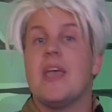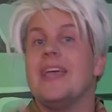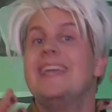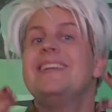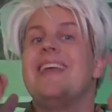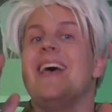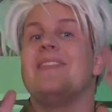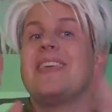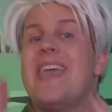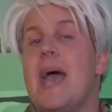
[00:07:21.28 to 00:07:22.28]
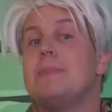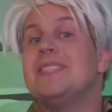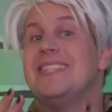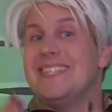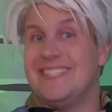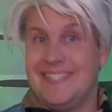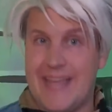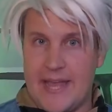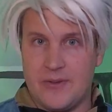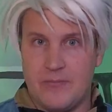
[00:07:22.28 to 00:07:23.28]
In The Captain is
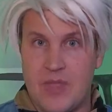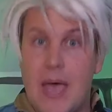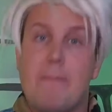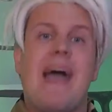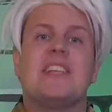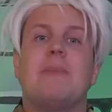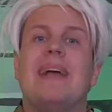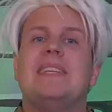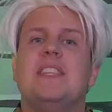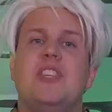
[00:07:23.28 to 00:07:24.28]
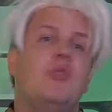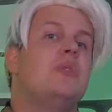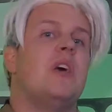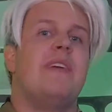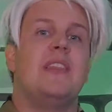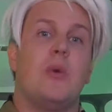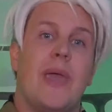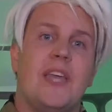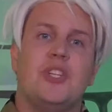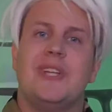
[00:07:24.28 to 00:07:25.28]
Dead, maximizing the use of a
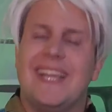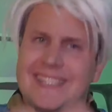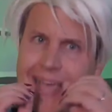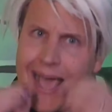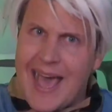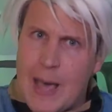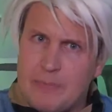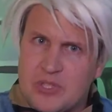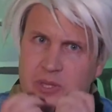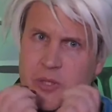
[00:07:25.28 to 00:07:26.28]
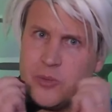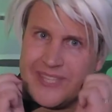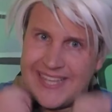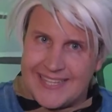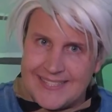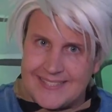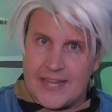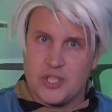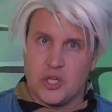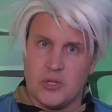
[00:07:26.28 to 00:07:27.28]
location is absolutely
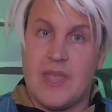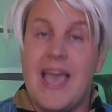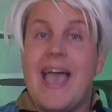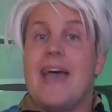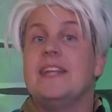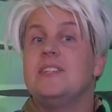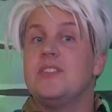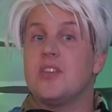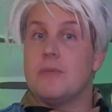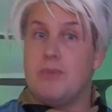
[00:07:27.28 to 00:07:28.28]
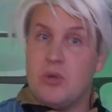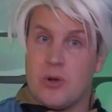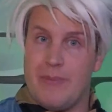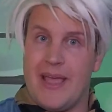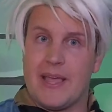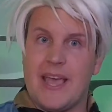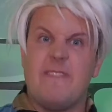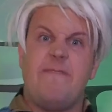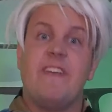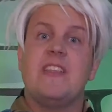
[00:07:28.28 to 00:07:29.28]
essential. Heading to the computer bank and
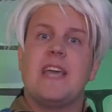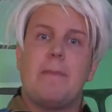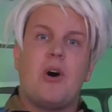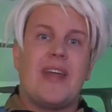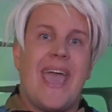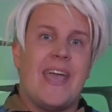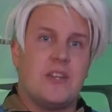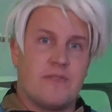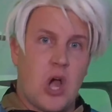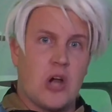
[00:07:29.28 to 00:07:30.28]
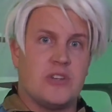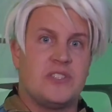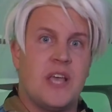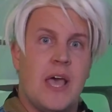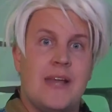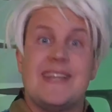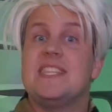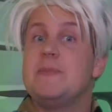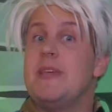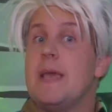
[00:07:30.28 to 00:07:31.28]
filling up on a hand of cards
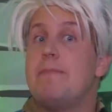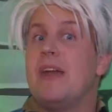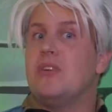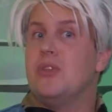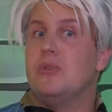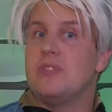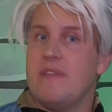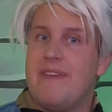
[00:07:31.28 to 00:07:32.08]
tends to be a better use of